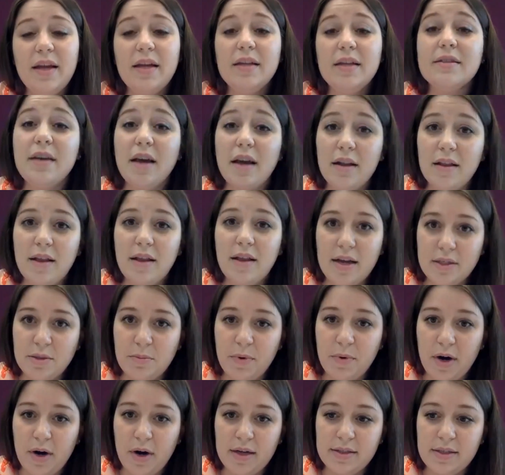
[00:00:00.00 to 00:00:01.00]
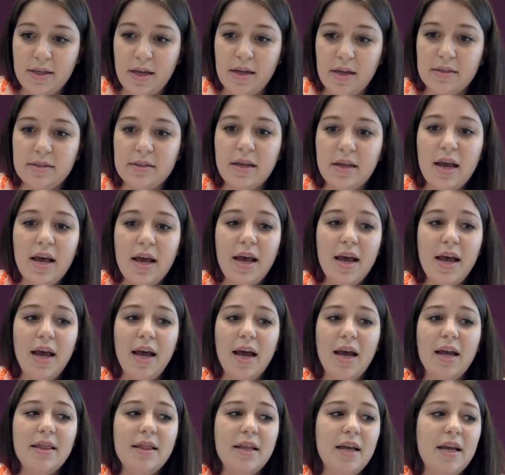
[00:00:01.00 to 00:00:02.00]
got a lot to process.
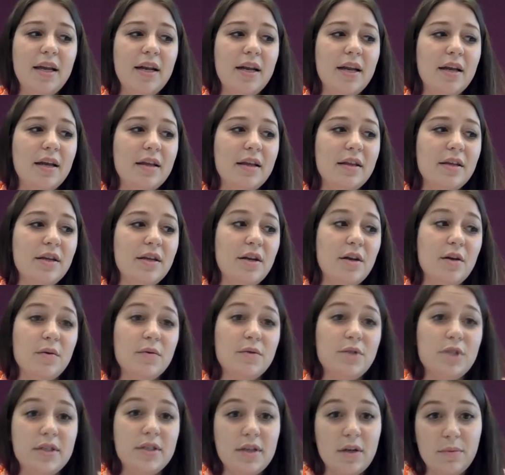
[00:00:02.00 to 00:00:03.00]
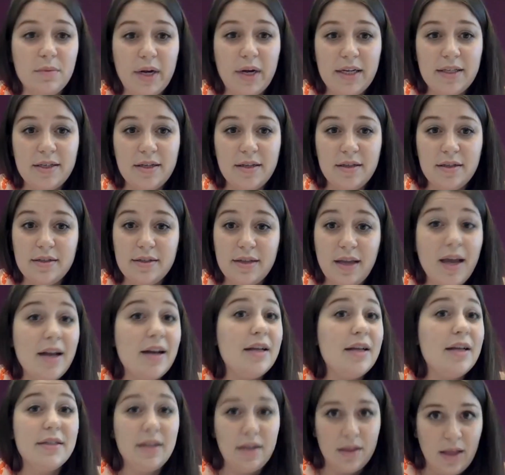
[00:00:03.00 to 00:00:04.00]
And then, you know, just A Raisin in the Sun
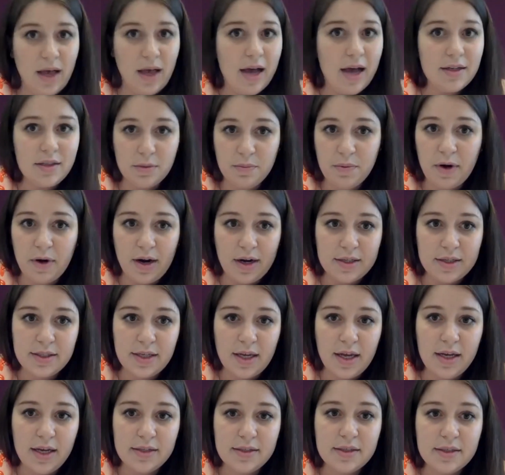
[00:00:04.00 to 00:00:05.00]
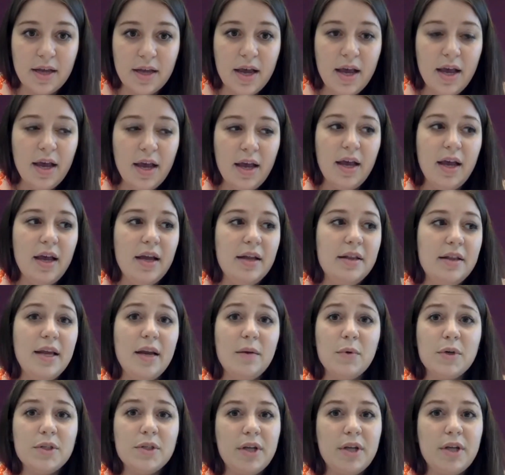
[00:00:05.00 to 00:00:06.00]
is a lot to process. And then
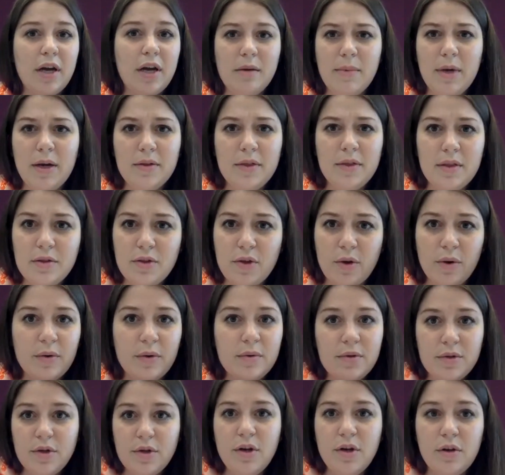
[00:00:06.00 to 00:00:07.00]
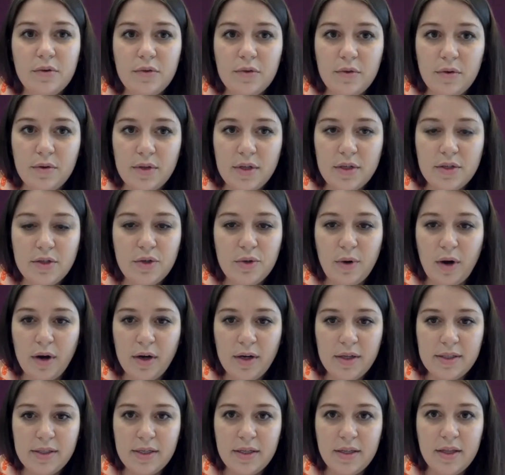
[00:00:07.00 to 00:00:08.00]
we're talking about throwing these two
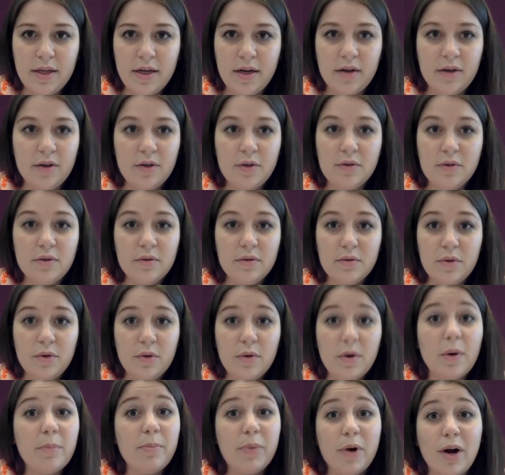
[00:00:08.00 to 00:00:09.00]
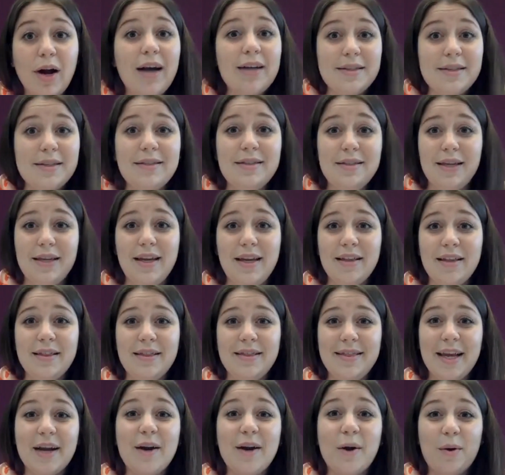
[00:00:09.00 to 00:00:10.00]
artists in there who are processing
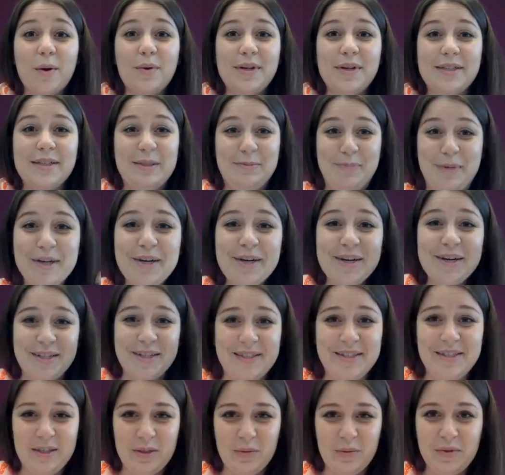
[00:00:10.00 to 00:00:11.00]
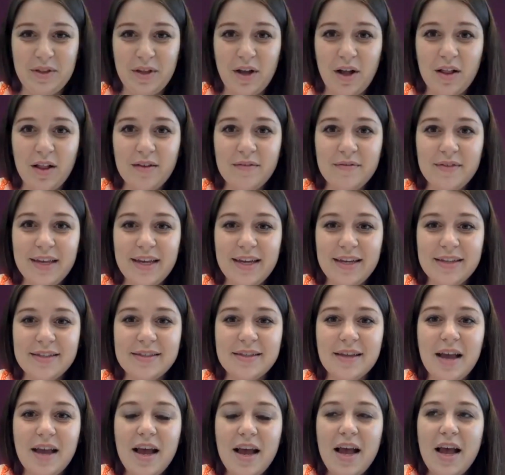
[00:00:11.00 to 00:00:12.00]
their own experiences with all of
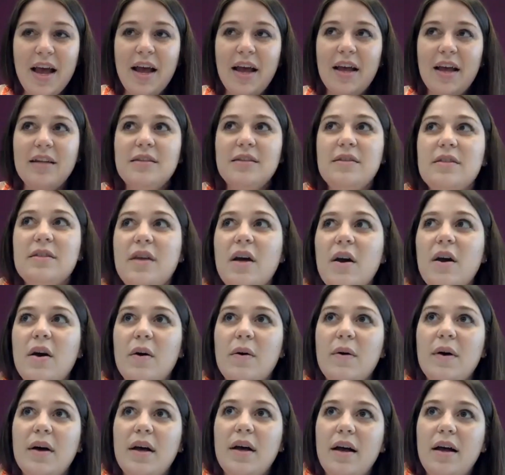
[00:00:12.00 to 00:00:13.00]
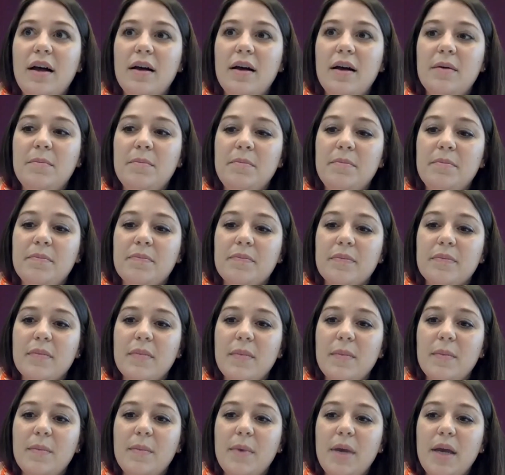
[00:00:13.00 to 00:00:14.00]
this. And so
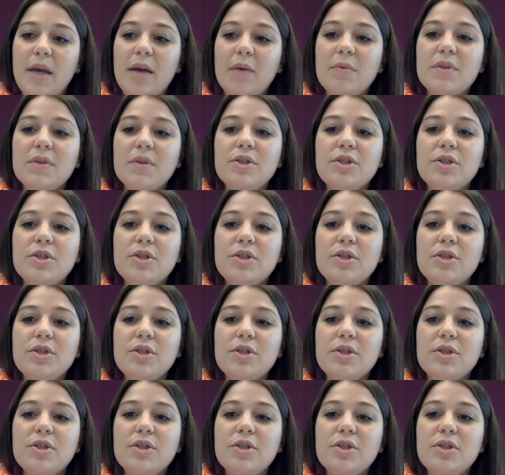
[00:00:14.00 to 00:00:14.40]
it